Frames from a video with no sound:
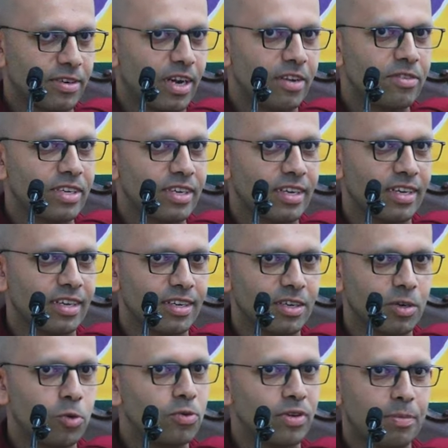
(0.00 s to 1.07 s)
arriving
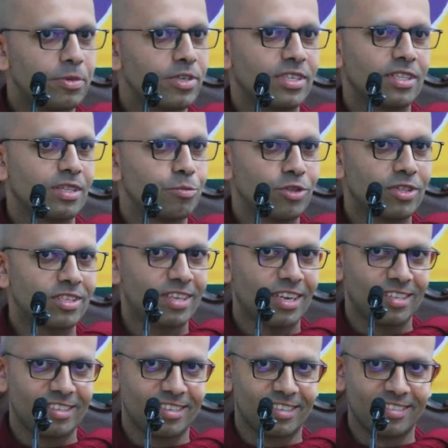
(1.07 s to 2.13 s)
here who represent the Buddha
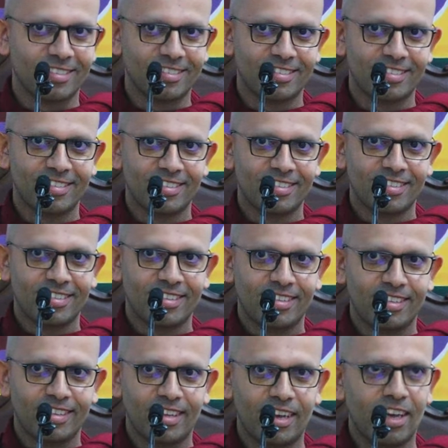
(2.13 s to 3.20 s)
Sasana.
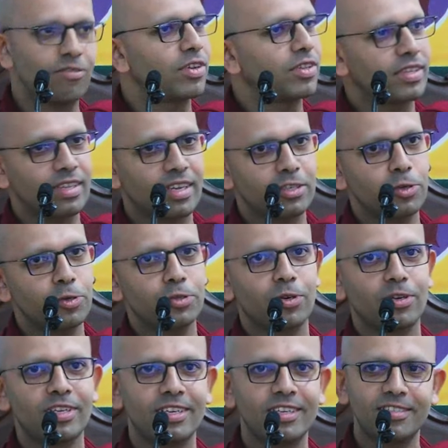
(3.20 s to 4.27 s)
Everything that goes
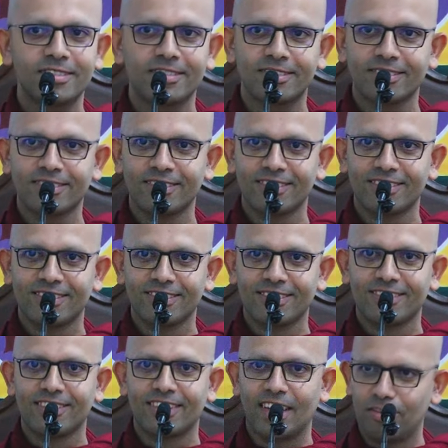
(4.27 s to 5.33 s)
on here,
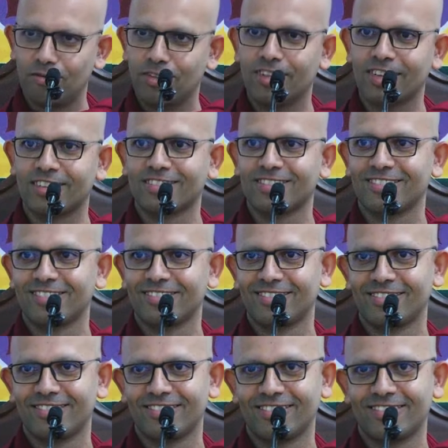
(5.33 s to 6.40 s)
everything.
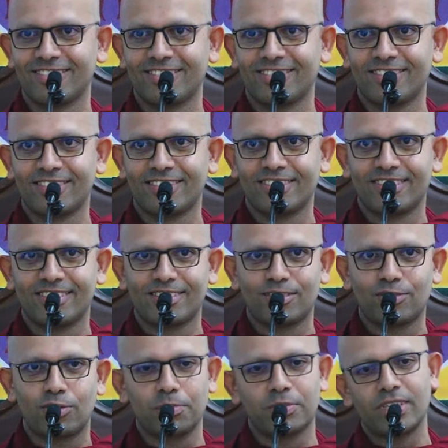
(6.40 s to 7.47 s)

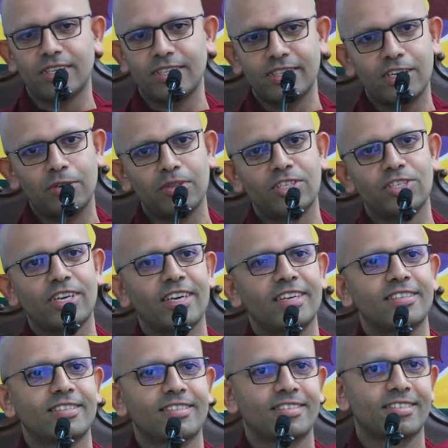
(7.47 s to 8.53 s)
From setting down the
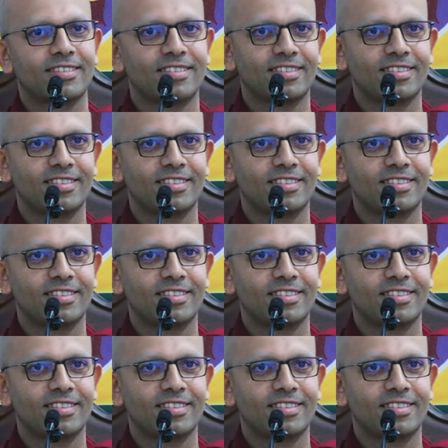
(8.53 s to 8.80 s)
chairs